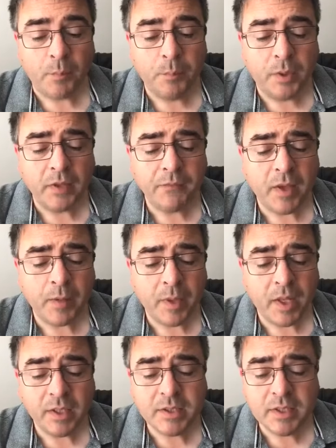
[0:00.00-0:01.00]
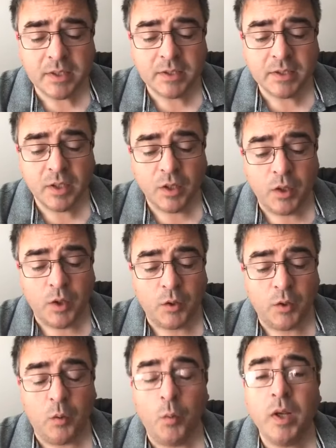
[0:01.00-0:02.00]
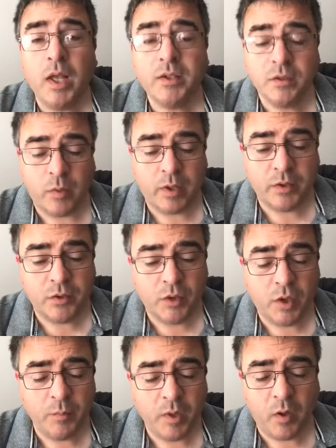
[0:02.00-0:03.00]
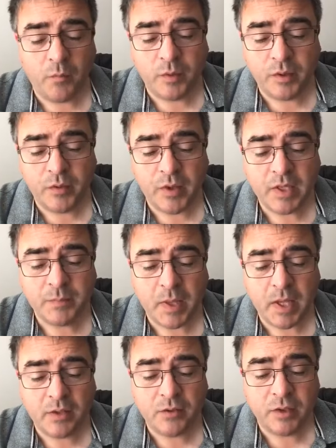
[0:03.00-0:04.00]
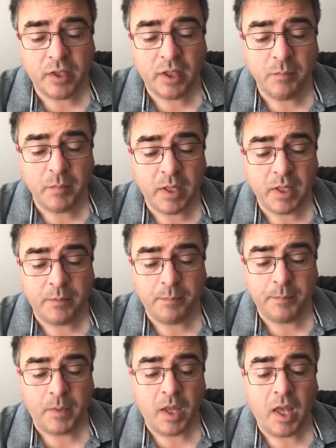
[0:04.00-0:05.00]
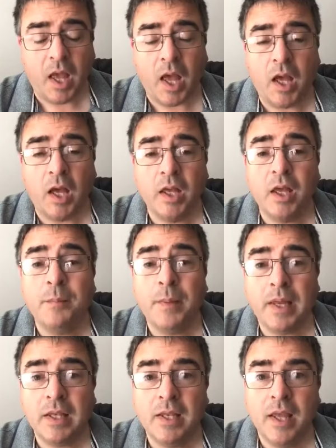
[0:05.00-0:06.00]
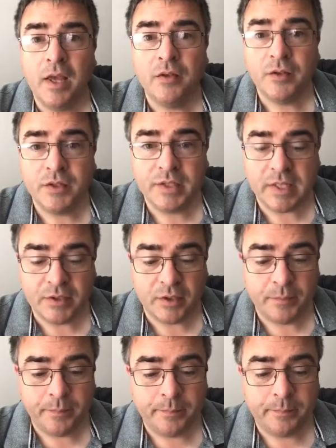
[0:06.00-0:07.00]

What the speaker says: But if I am innocent, no one has the right to turn me over to these men to kill me. I appeal to Caesar."